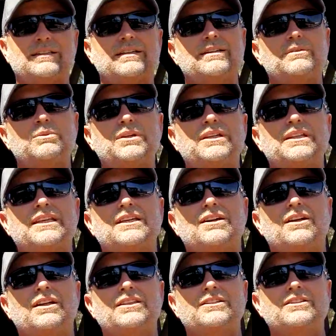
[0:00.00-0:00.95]
what do they
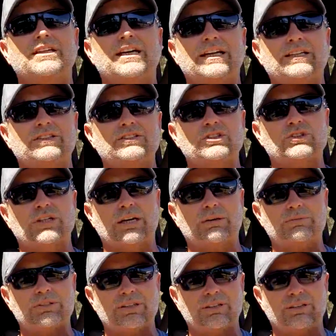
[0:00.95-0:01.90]
call it? Their 9
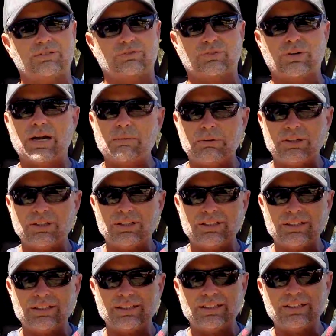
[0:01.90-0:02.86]
stripes of Rebel,
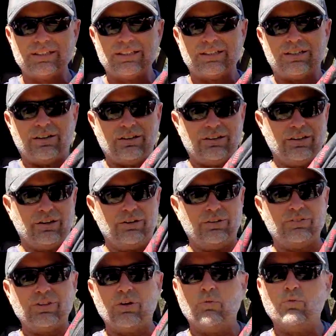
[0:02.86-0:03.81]
or
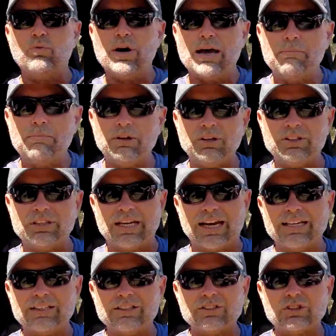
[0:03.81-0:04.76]
the Rebel
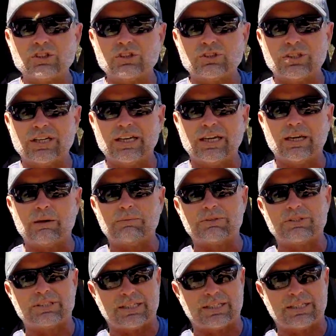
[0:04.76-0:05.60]
9 stripes.